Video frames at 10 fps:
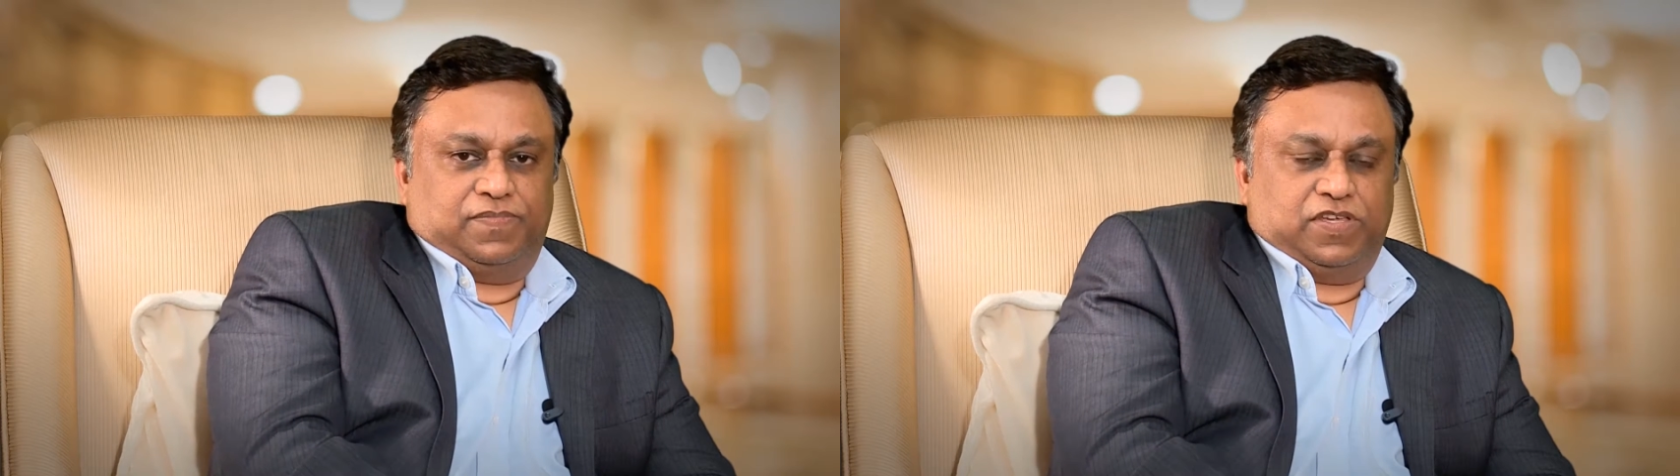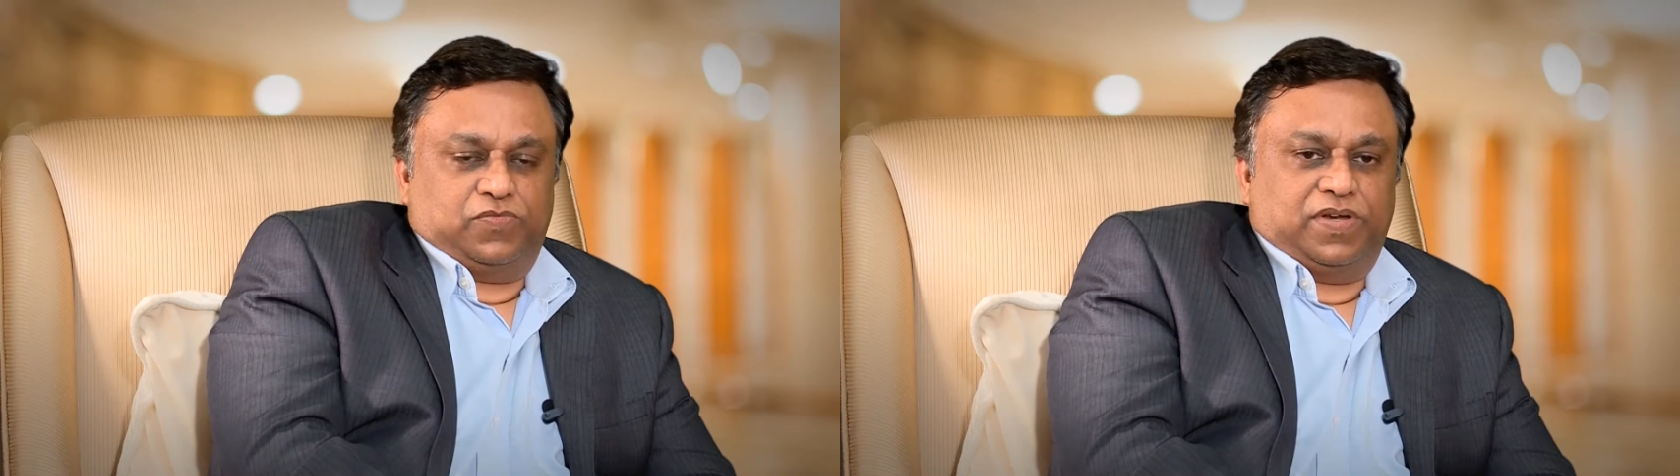
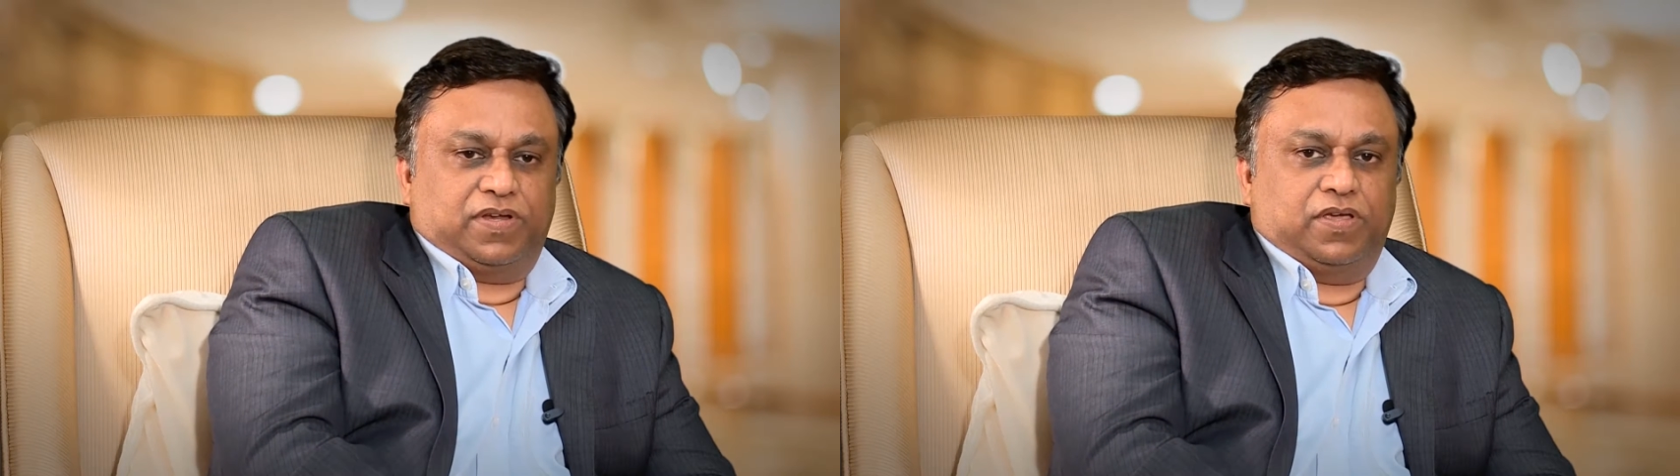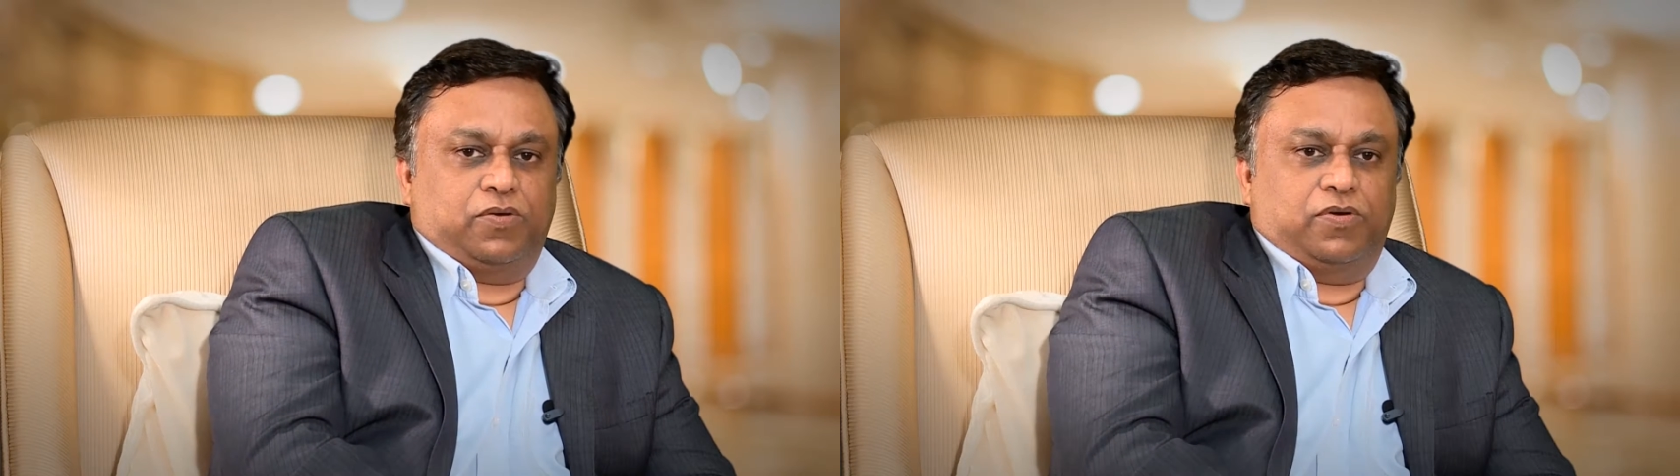has been
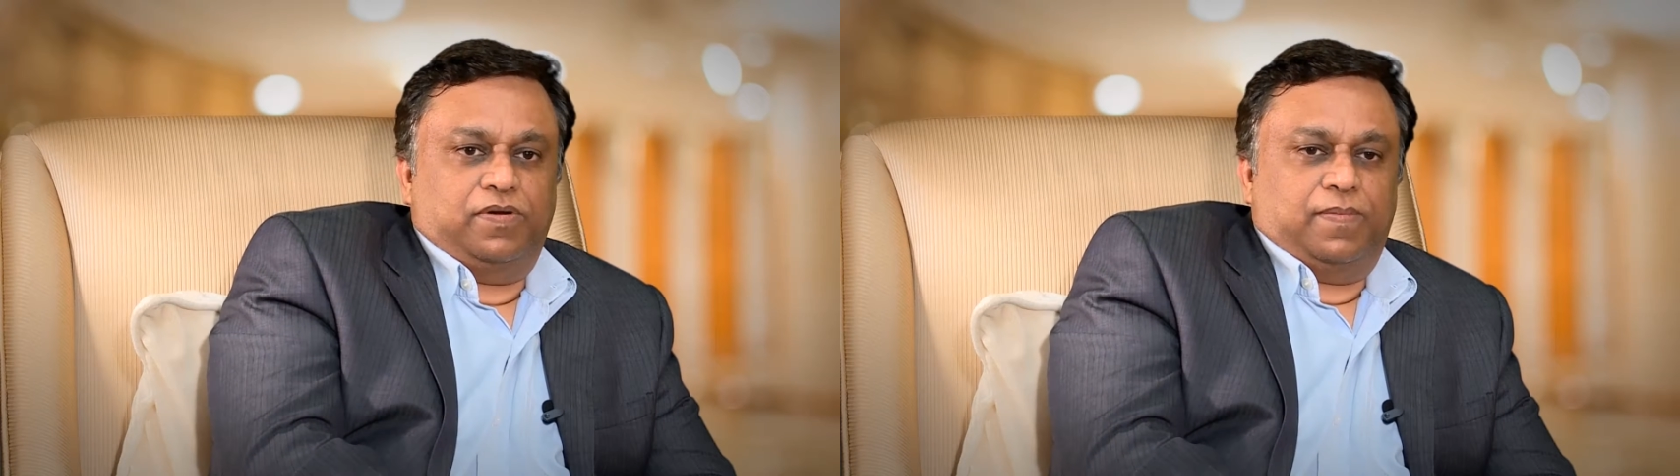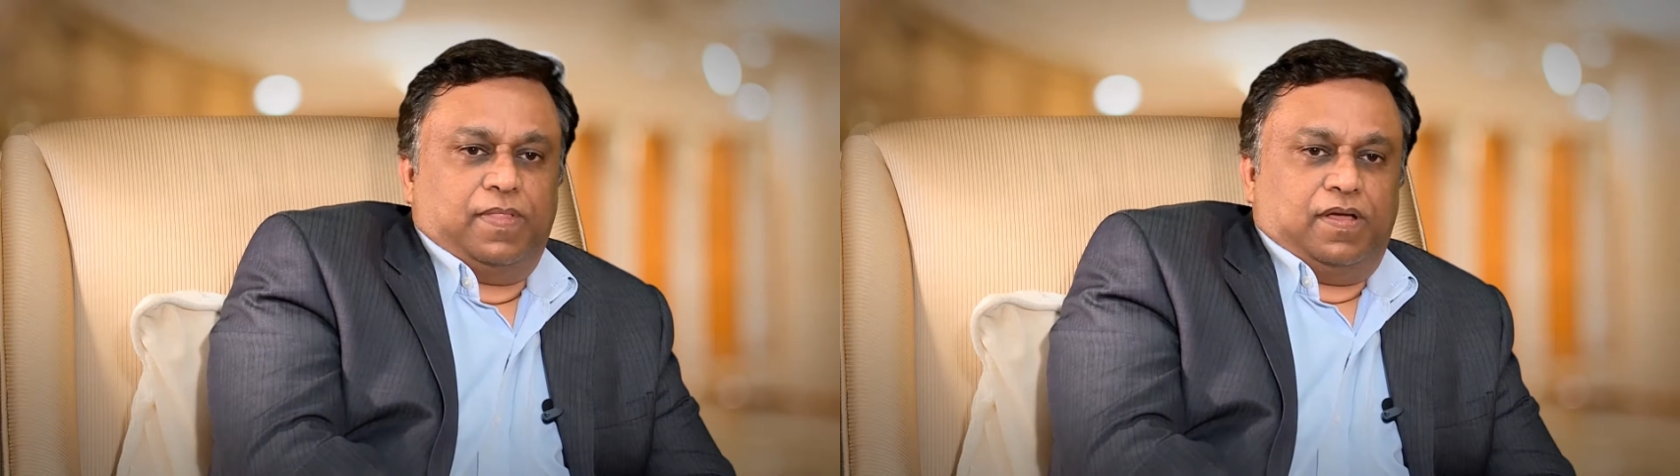really good.